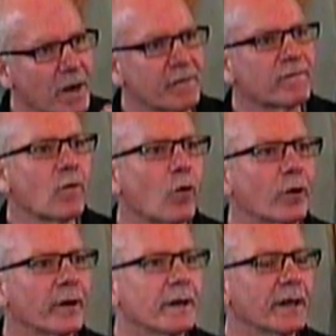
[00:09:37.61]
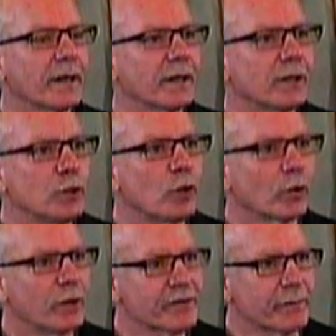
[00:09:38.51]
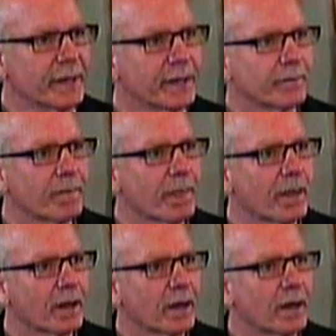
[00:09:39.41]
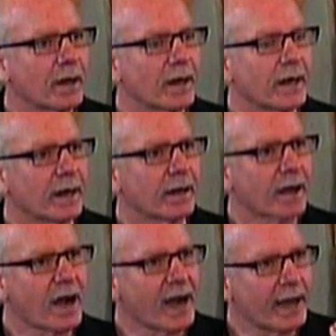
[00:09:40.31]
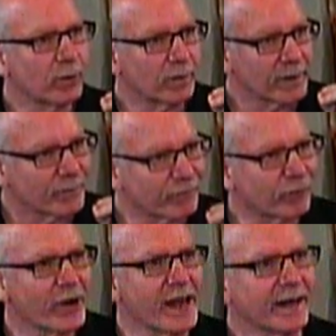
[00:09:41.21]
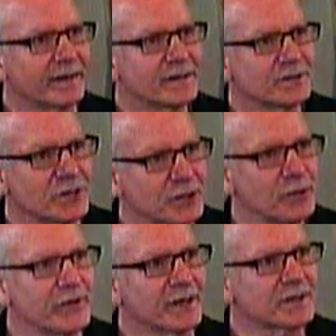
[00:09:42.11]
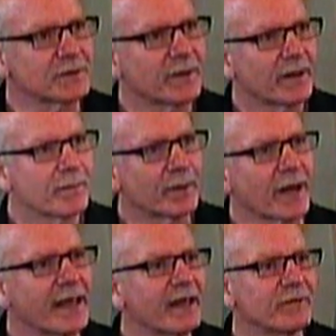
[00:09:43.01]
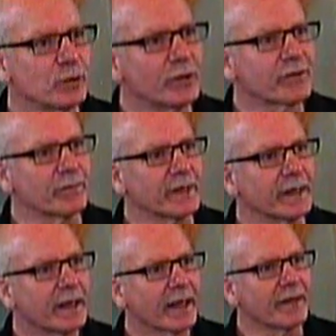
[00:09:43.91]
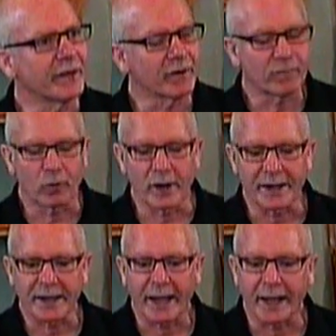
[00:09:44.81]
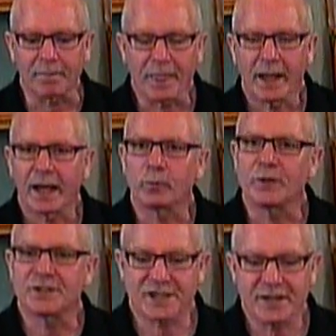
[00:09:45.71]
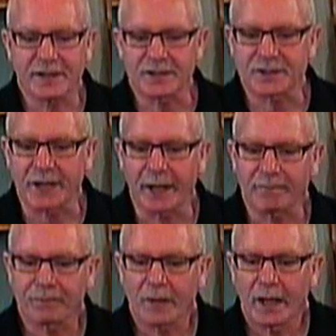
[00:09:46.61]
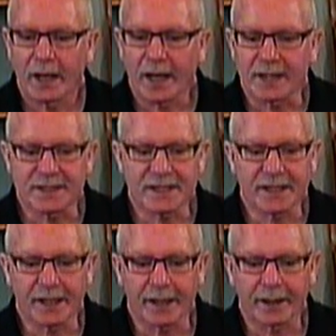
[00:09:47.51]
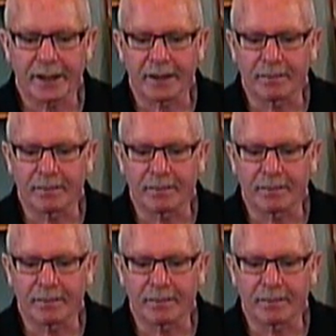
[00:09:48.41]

but for you are with me. I'm afraid to do this, but I have you with me, and therefore I can. And we see this idea